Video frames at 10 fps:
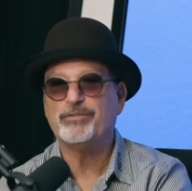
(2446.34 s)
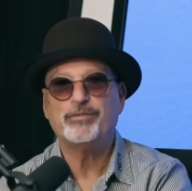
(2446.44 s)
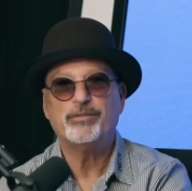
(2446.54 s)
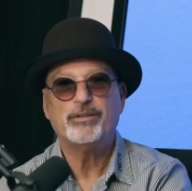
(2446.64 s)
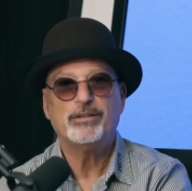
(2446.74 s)

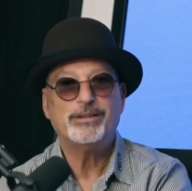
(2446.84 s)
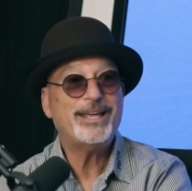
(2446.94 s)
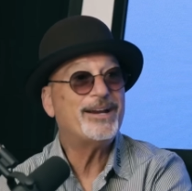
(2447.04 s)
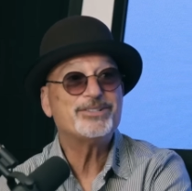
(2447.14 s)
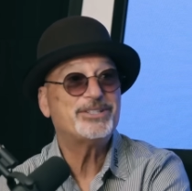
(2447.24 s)
Yeah.
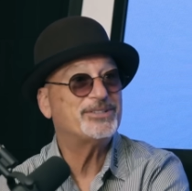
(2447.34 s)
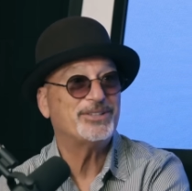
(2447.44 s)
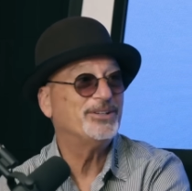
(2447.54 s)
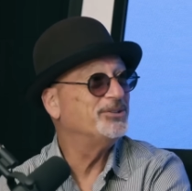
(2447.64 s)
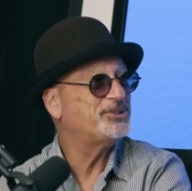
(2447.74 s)
There's the that,
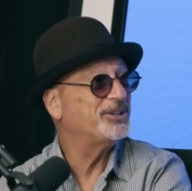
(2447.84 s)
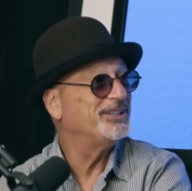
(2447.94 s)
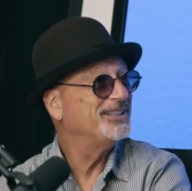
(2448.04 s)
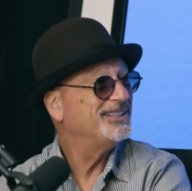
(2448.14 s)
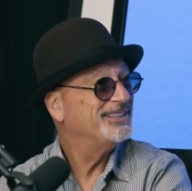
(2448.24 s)
solution. There we go.